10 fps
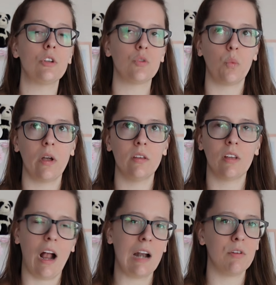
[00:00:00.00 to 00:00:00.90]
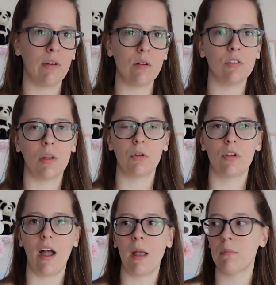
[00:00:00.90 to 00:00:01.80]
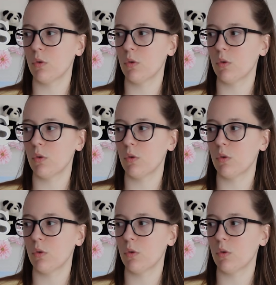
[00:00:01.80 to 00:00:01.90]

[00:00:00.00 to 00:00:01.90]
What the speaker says: which was kind of around summertime.